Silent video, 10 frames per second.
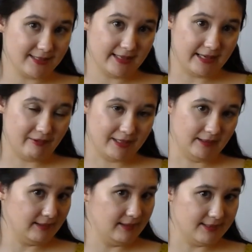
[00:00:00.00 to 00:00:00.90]
that I want to
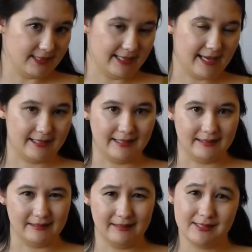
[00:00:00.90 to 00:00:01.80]
look closely at,
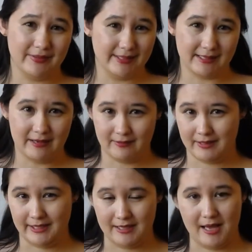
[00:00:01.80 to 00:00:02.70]
and this one's
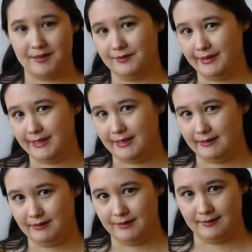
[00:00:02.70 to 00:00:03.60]
covering not only
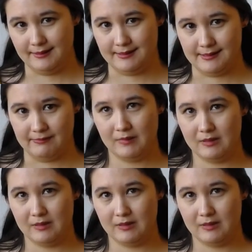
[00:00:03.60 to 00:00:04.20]
Newland's